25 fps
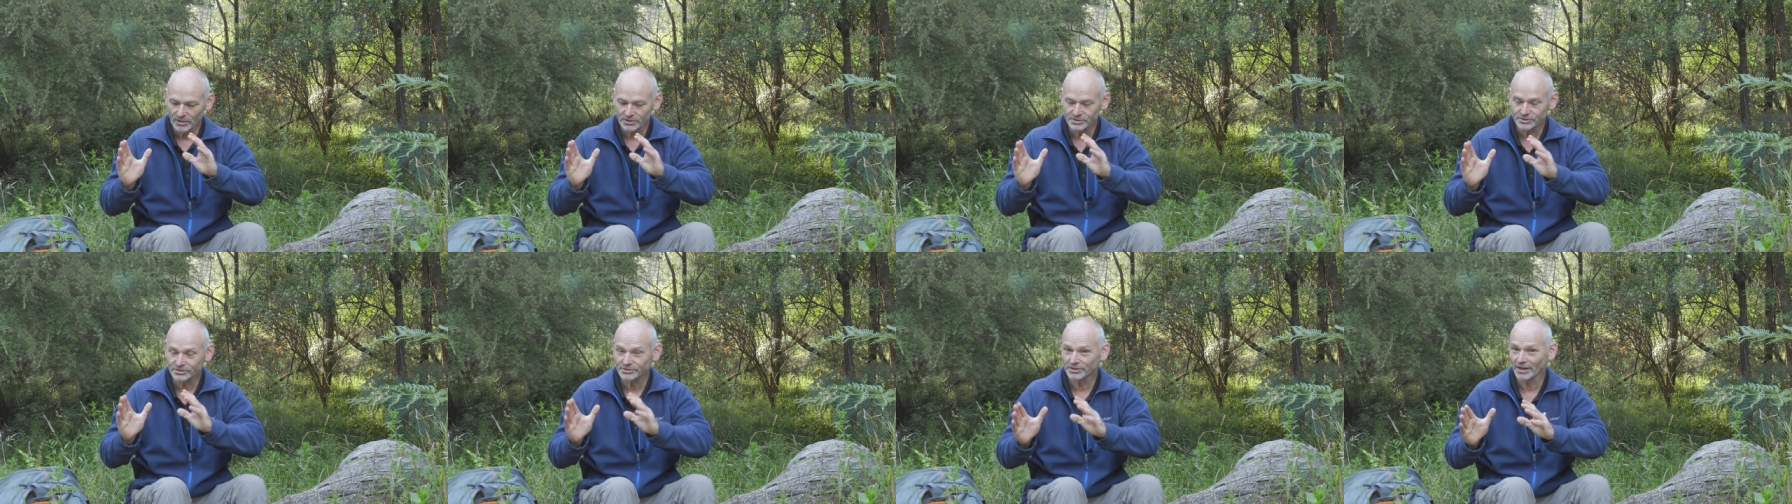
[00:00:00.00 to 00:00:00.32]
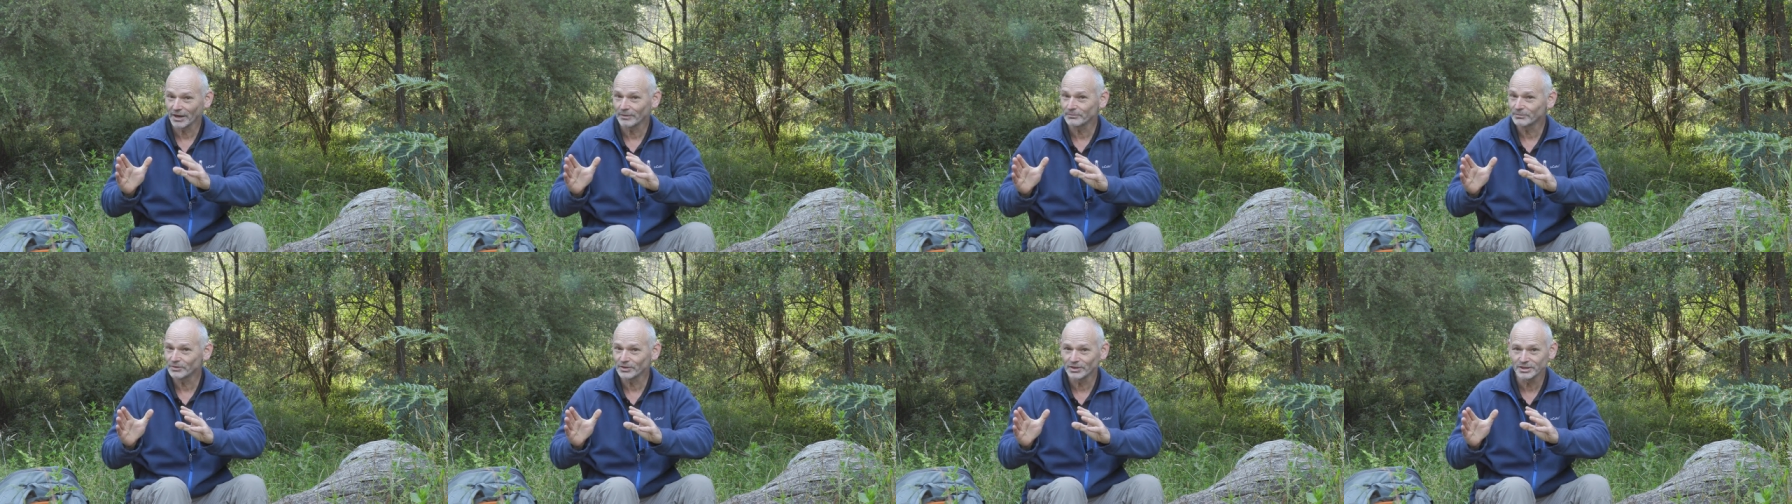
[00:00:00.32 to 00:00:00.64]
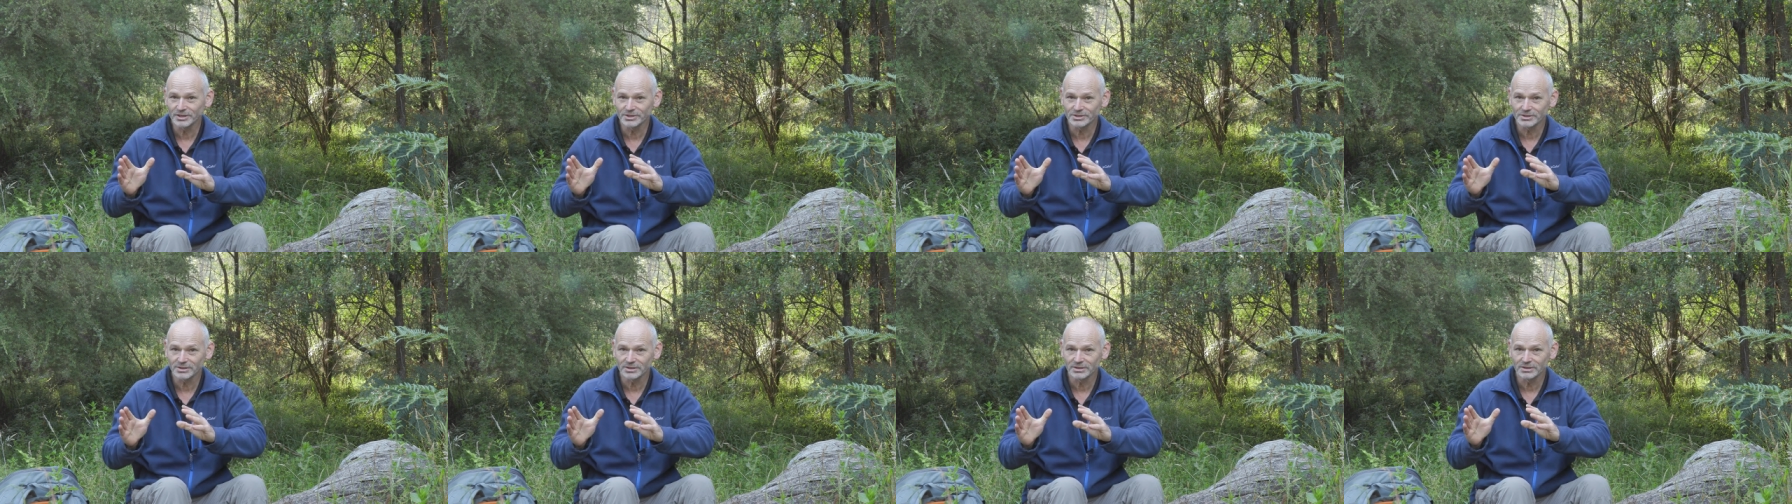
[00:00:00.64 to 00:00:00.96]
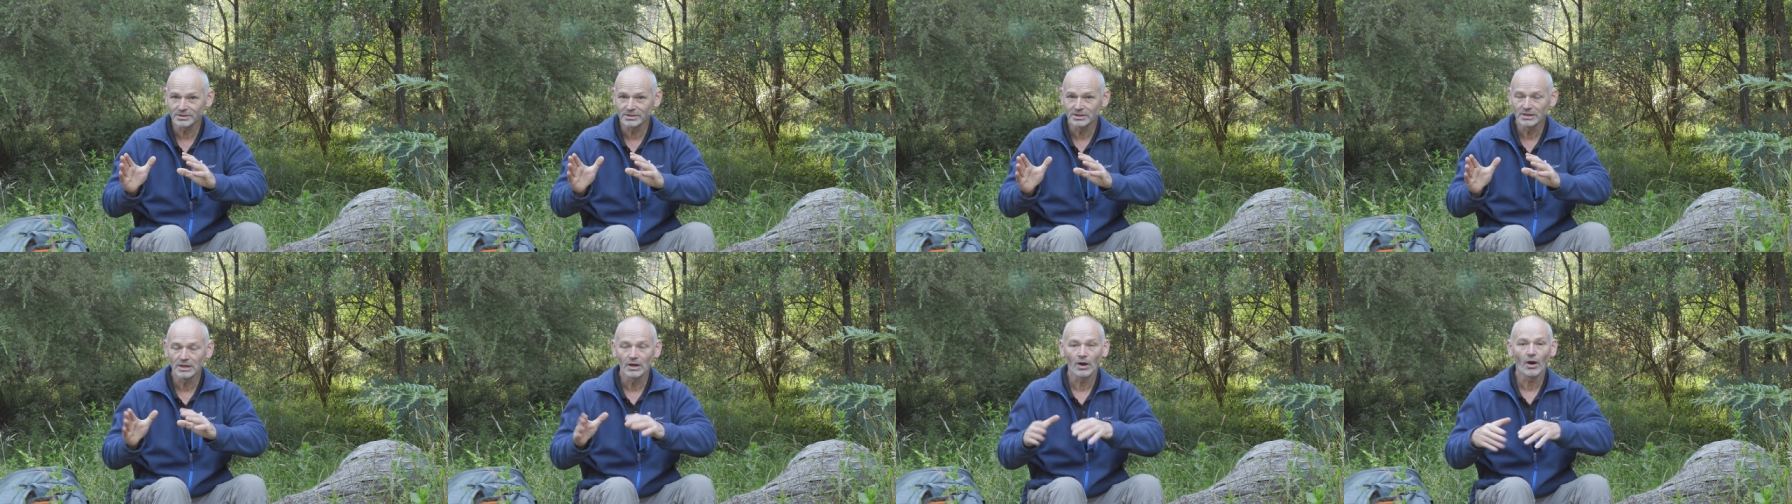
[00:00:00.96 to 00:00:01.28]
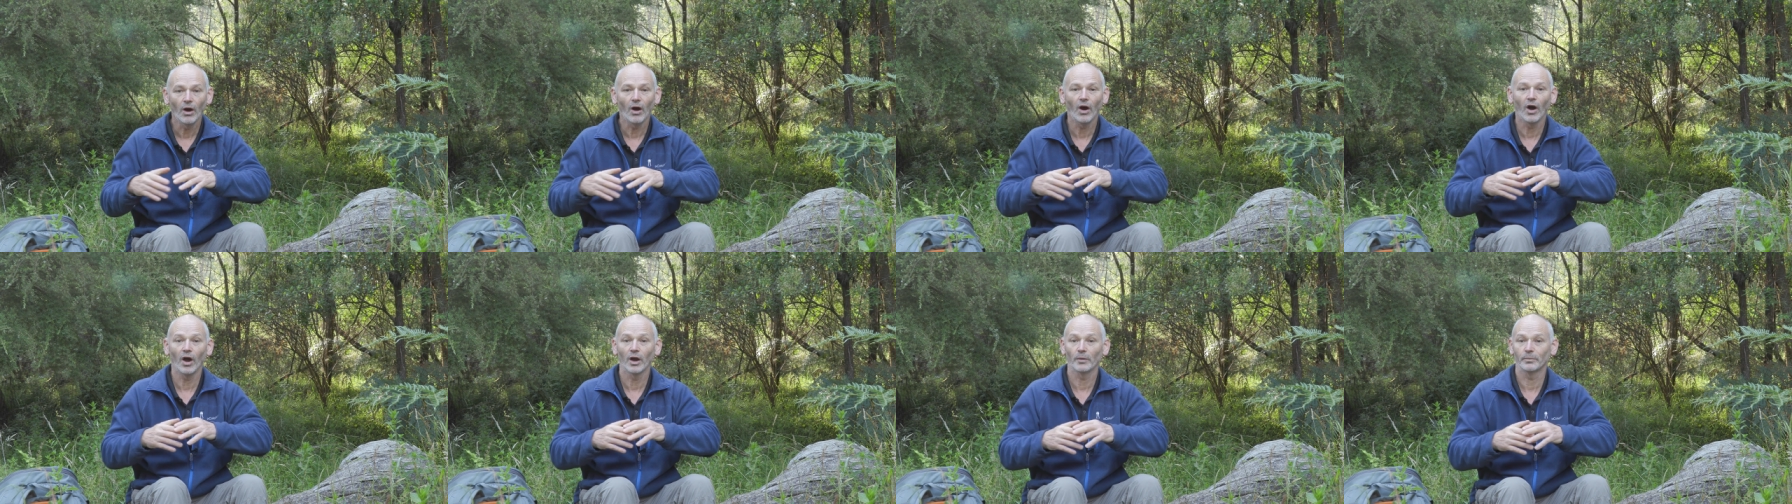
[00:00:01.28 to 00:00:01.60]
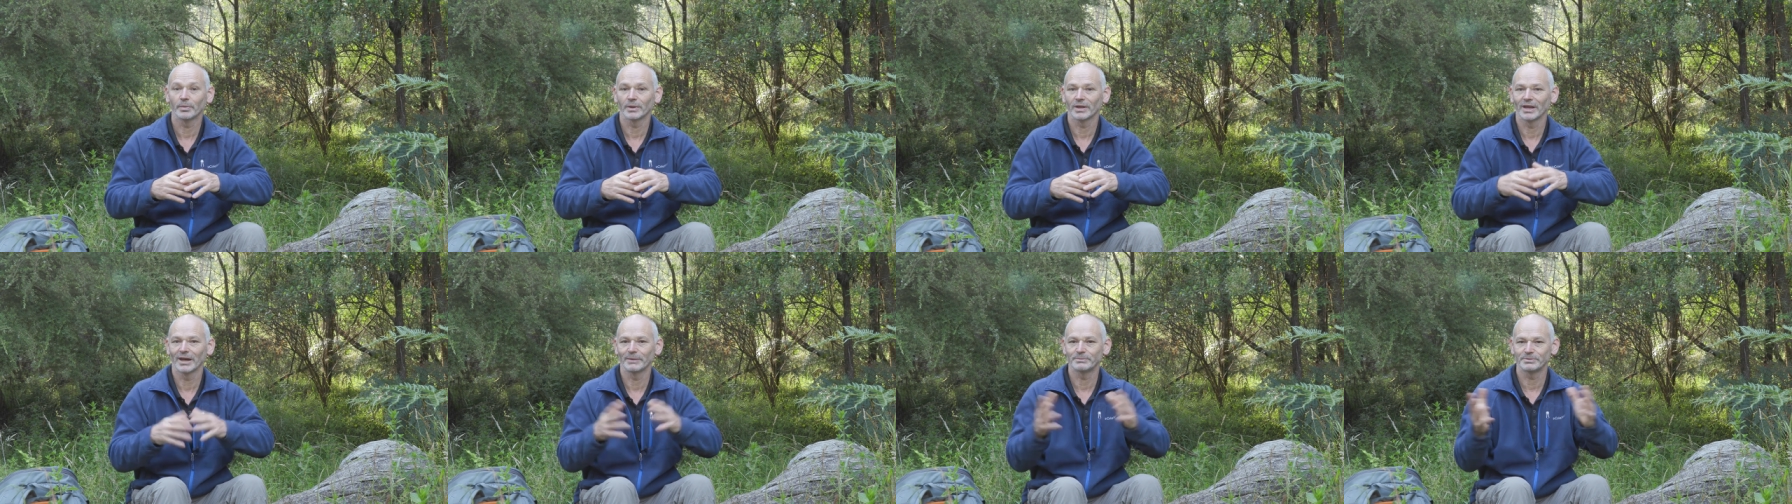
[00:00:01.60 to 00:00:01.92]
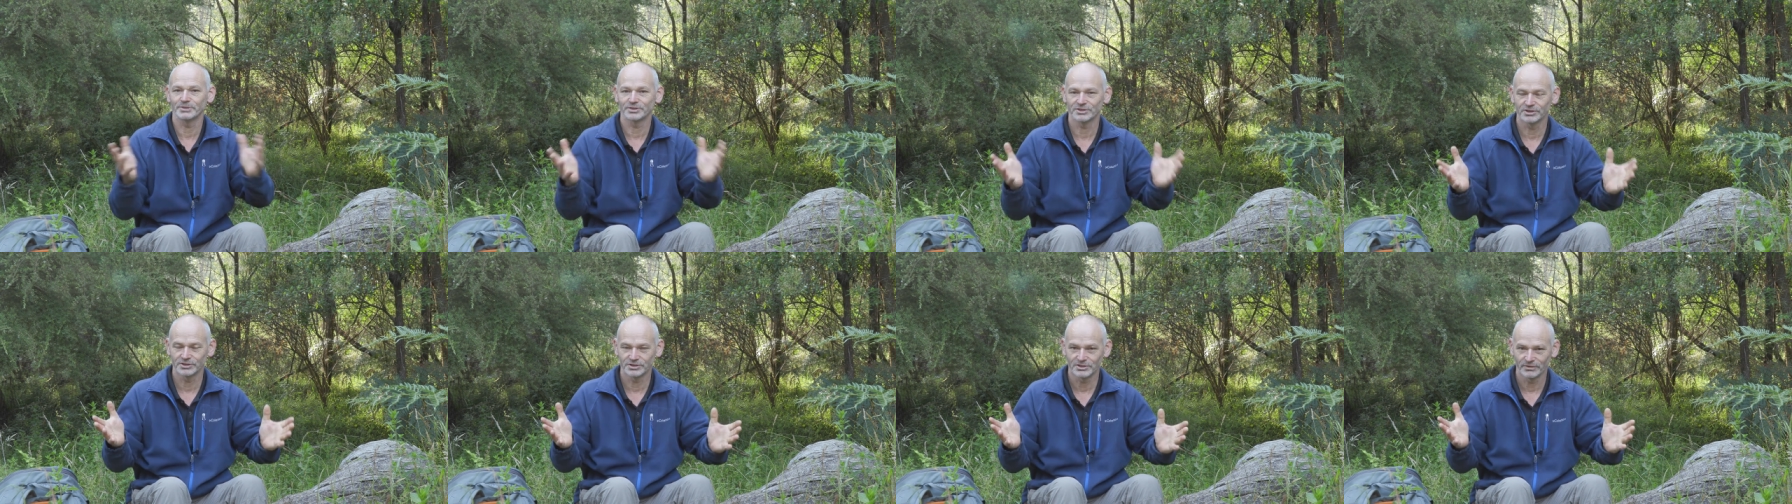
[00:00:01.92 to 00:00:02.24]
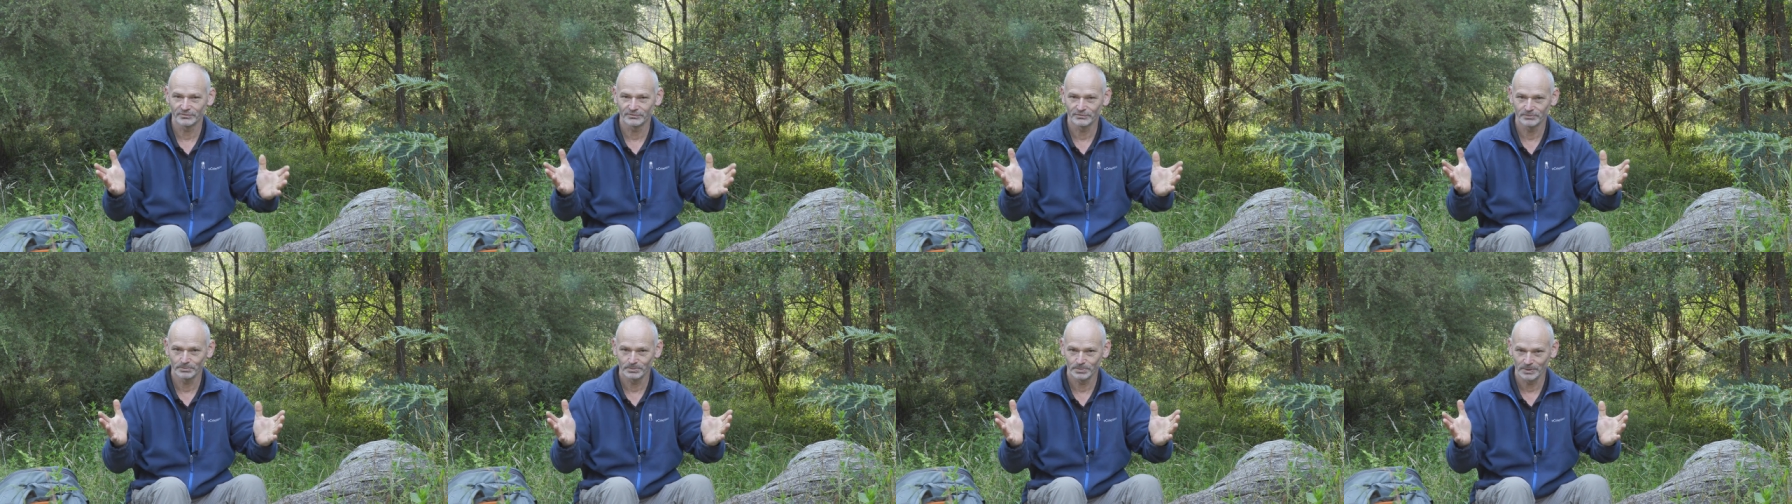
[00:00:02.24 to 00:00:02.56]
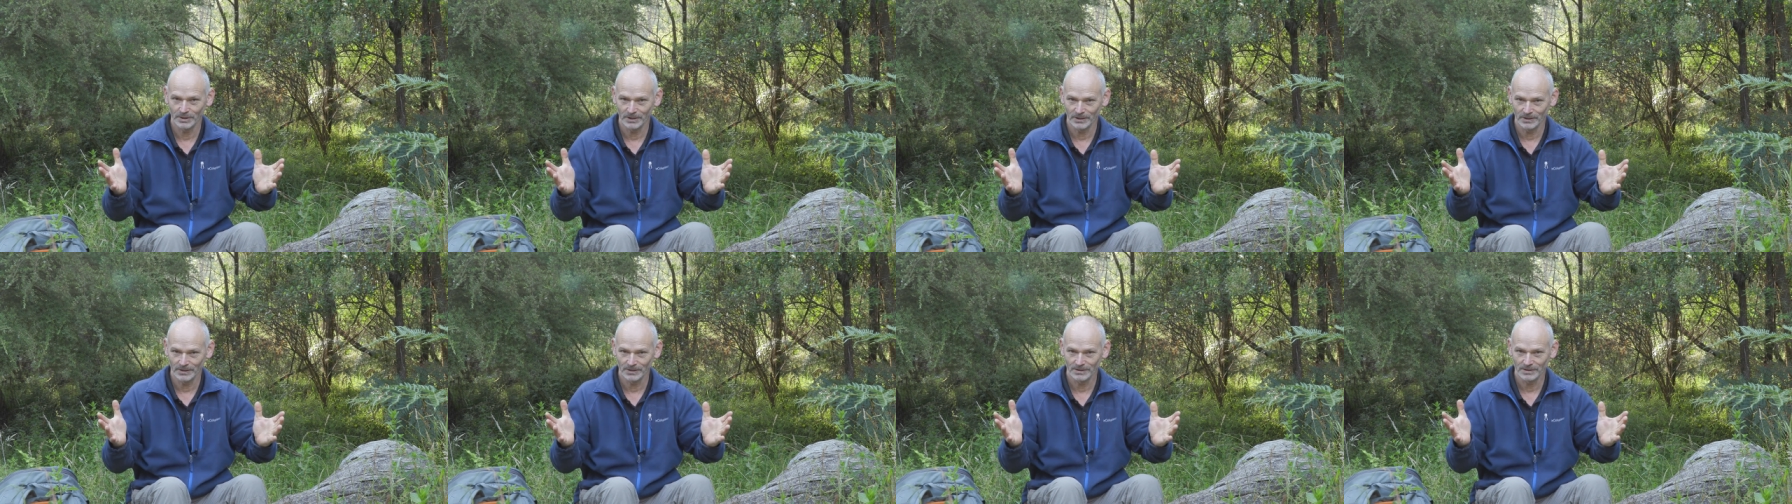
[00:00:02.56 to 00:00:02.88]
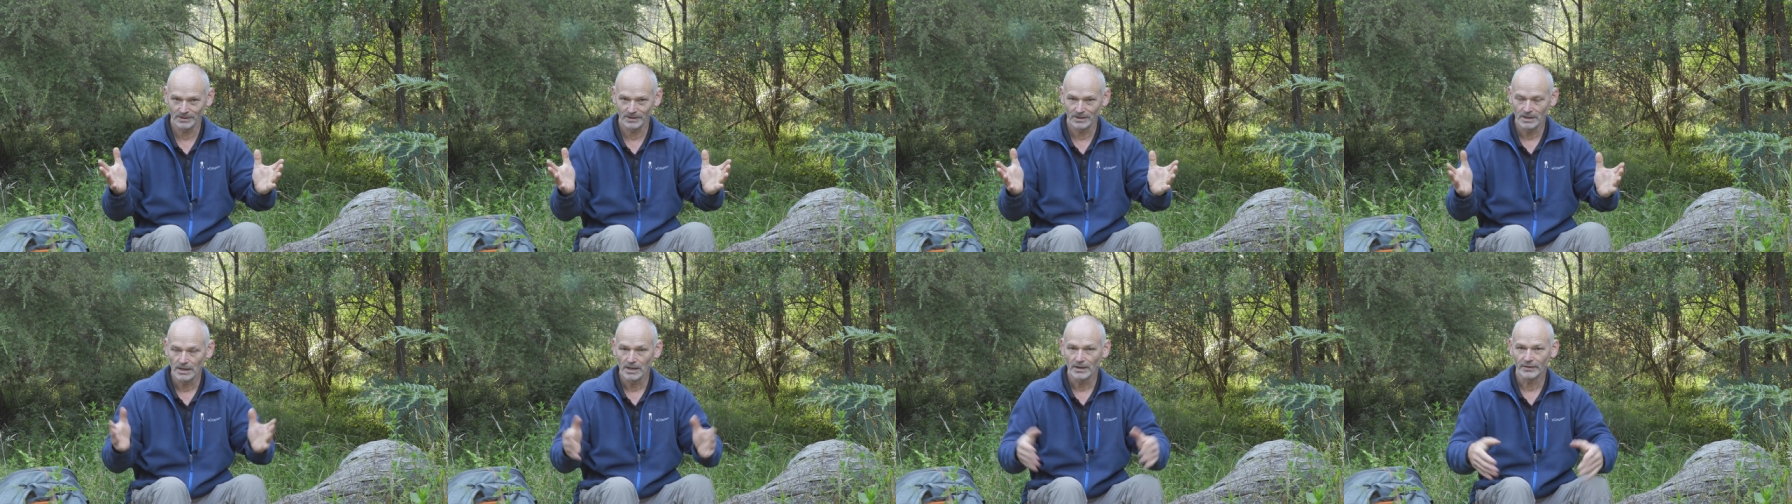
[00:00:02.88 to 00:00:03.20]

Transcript: some reason, hyperlapse disappeared.